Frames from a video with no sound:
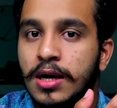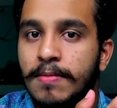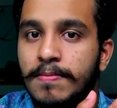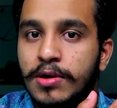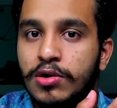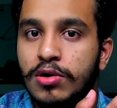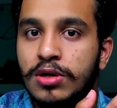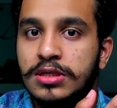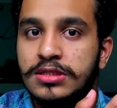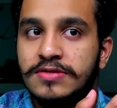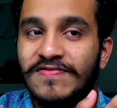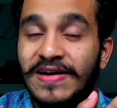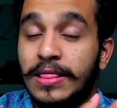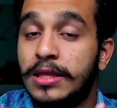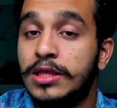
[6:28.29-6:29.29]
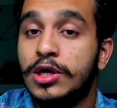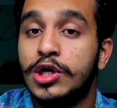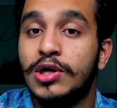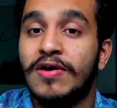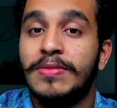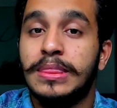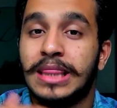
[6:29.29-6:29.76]
because final year you
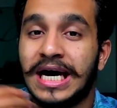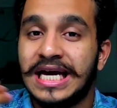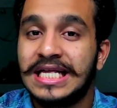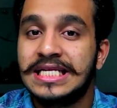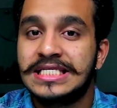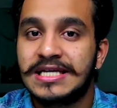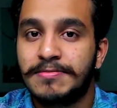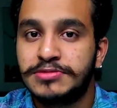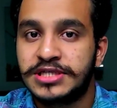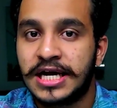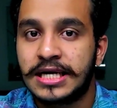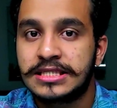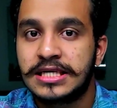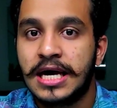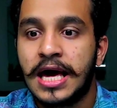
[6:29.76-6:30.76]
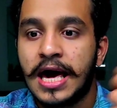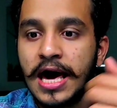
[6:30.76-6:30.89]
have 9 subjects